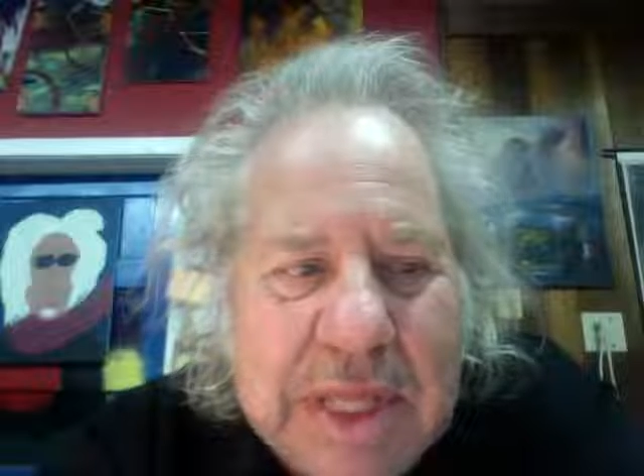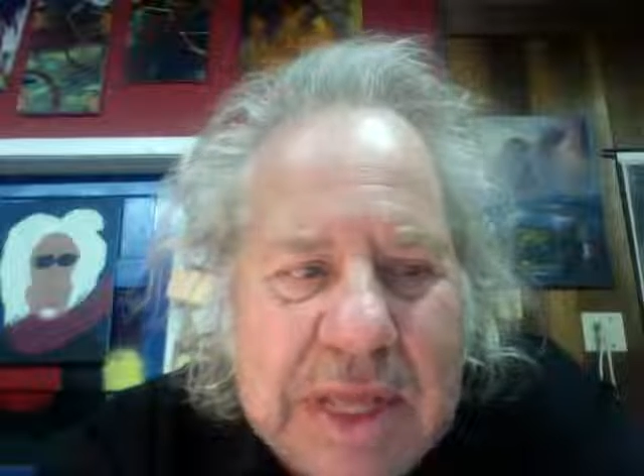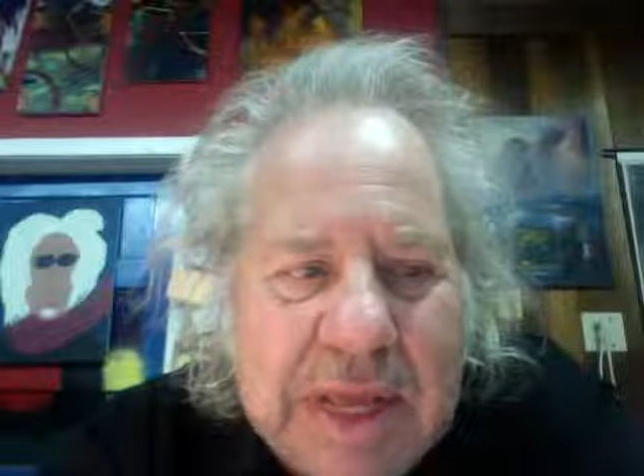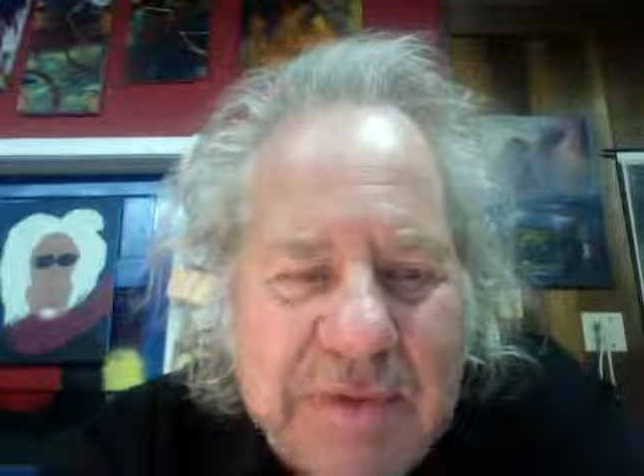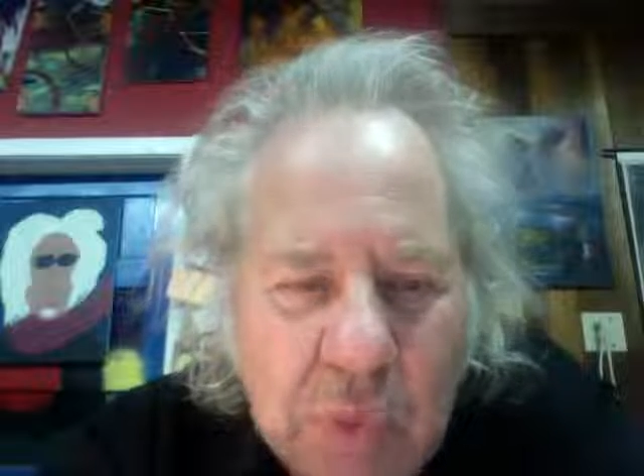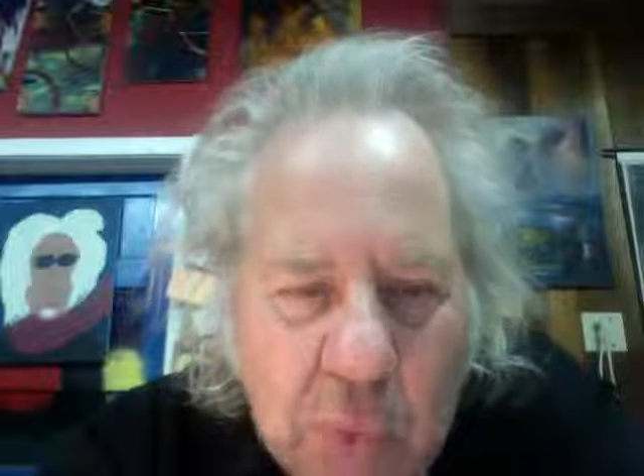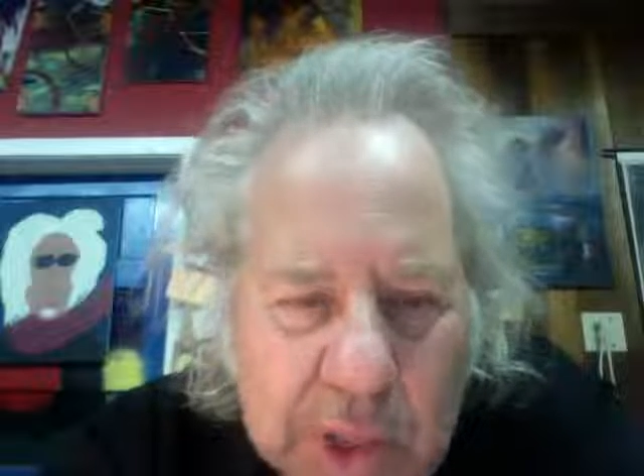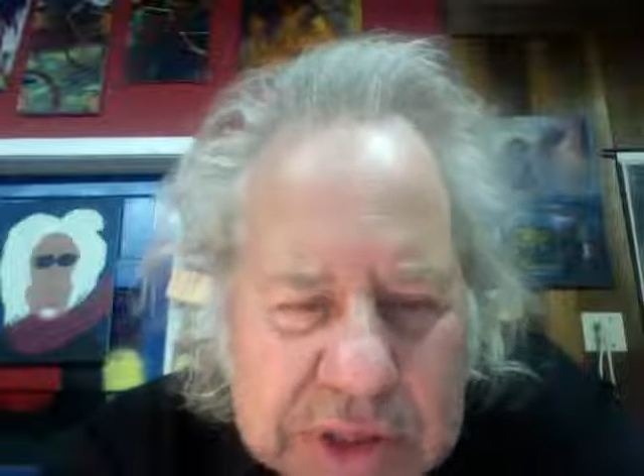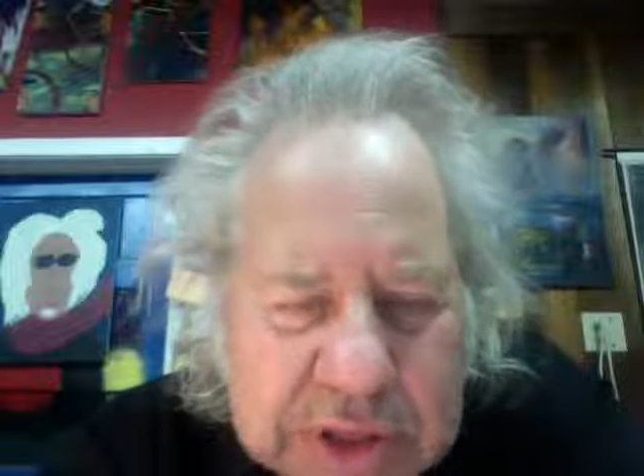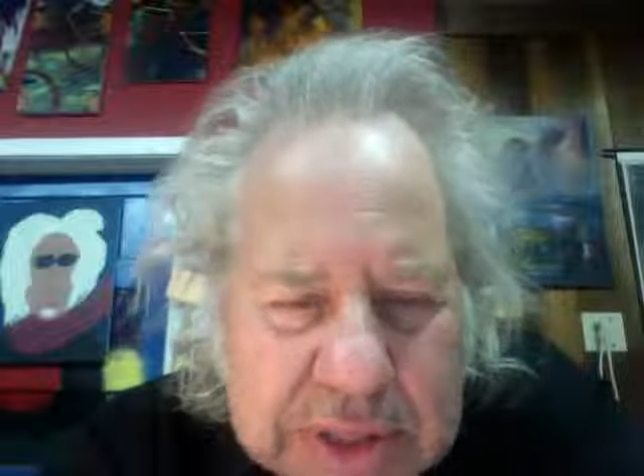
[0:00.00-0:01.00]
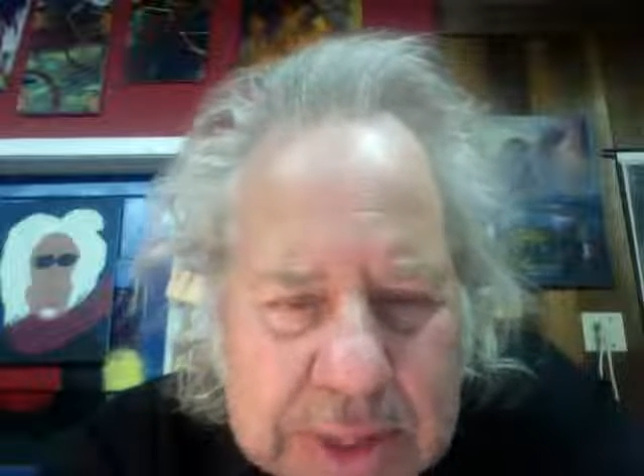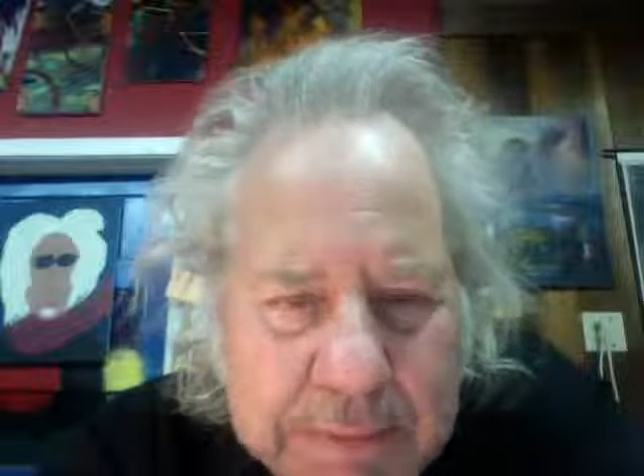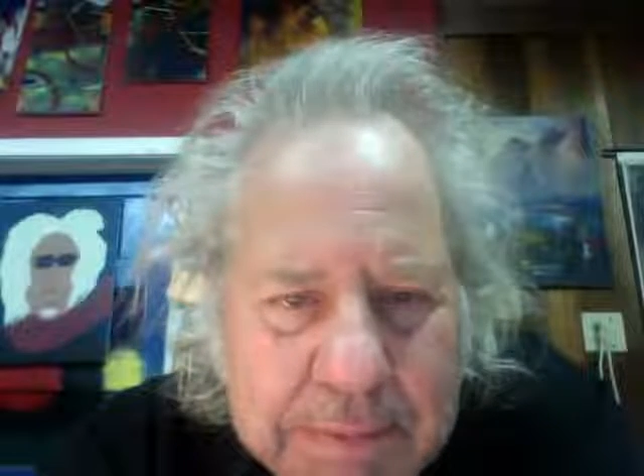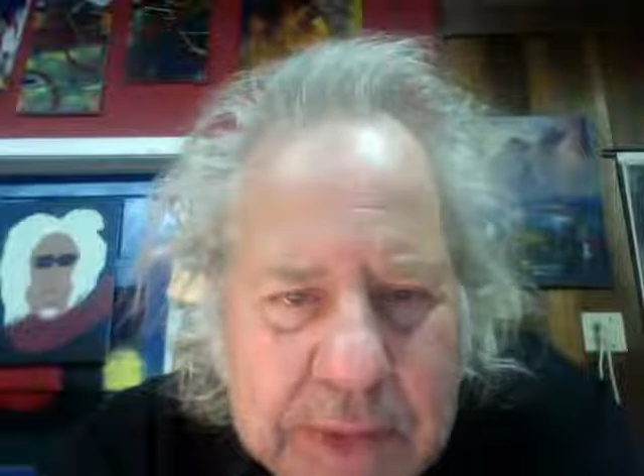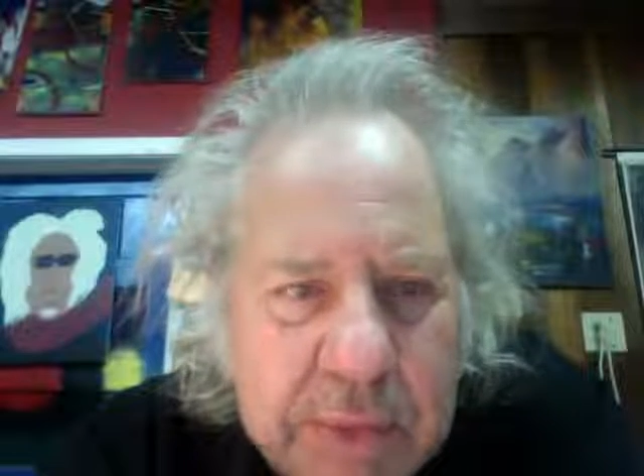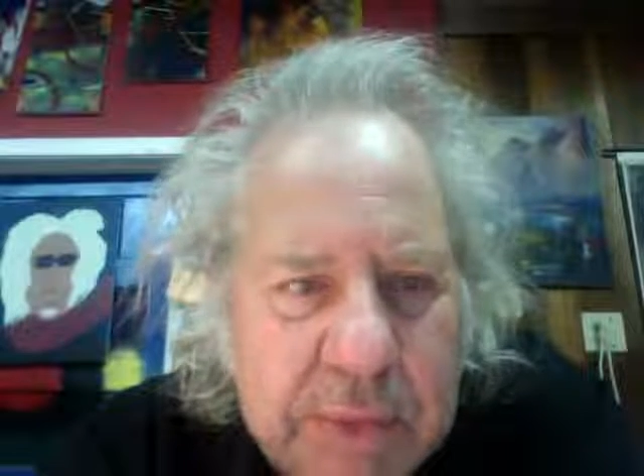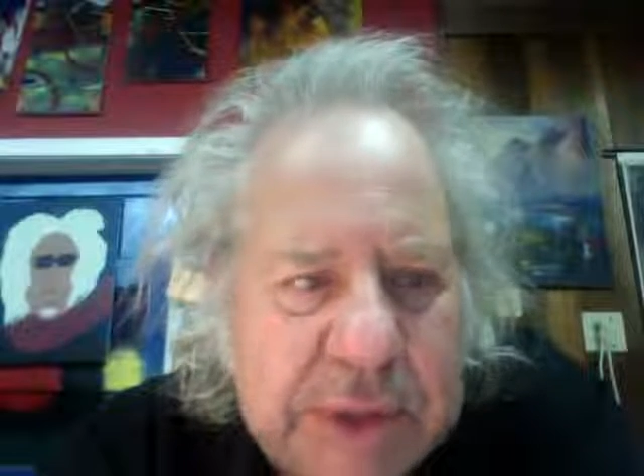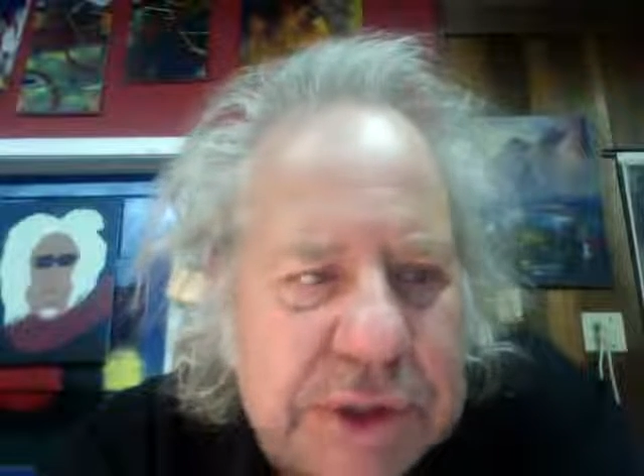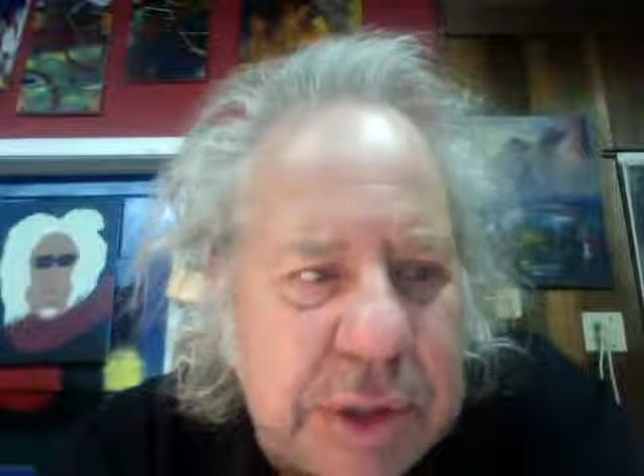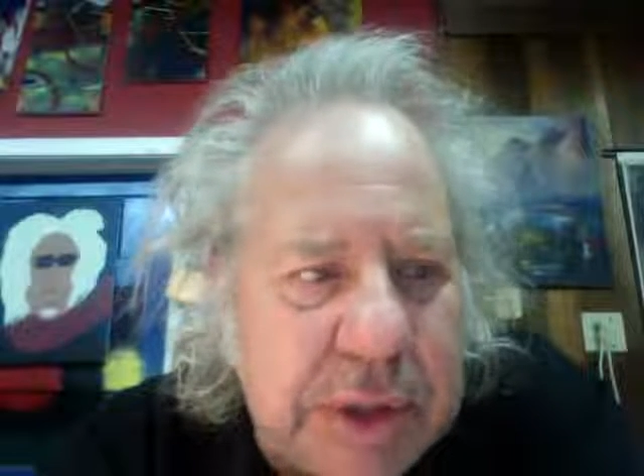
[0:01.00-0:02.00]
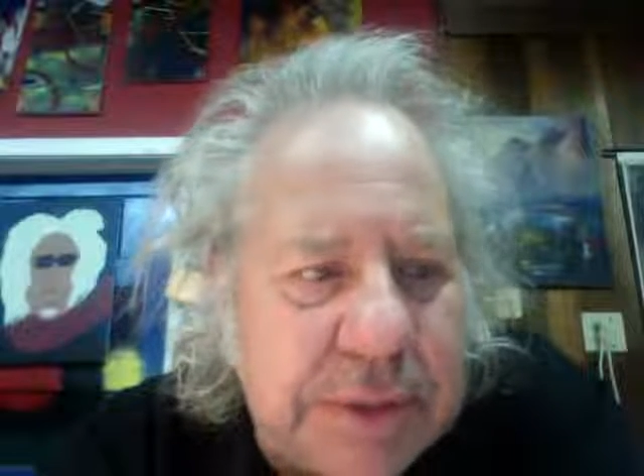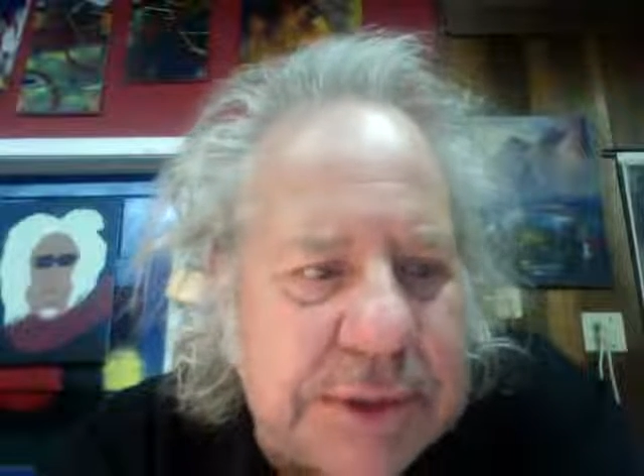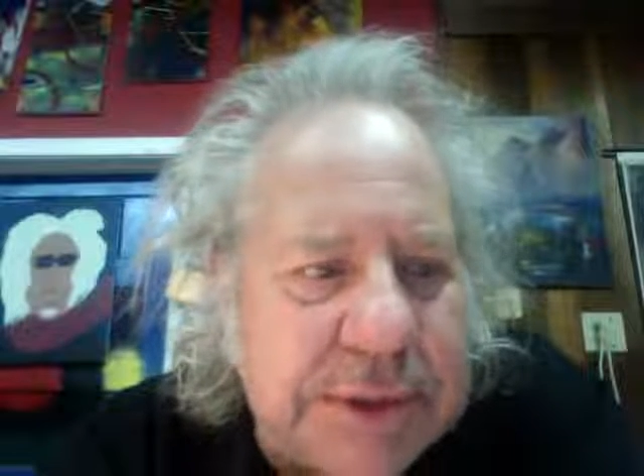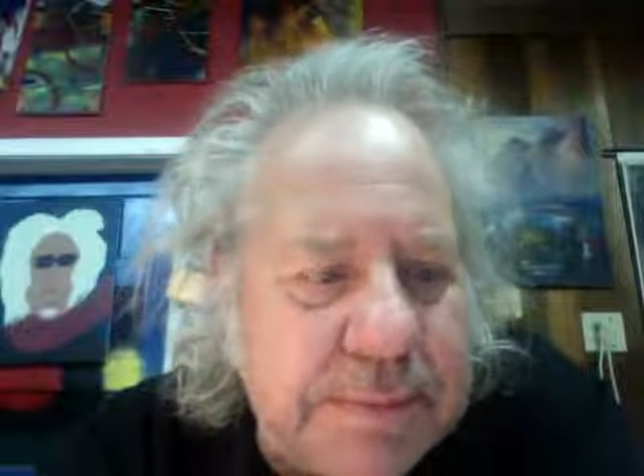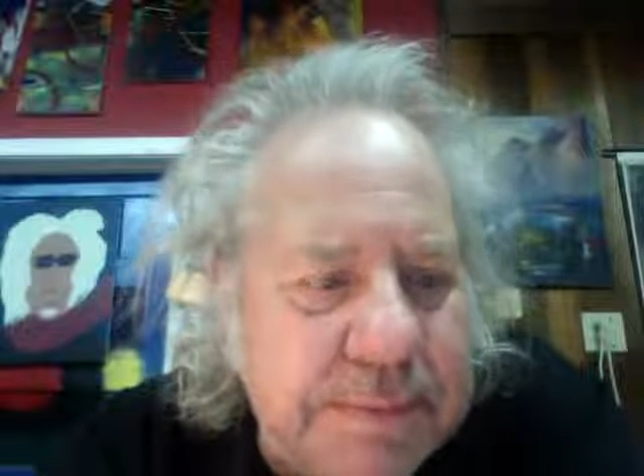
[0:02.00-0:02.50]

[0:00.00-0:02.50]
if you watch them, it really shows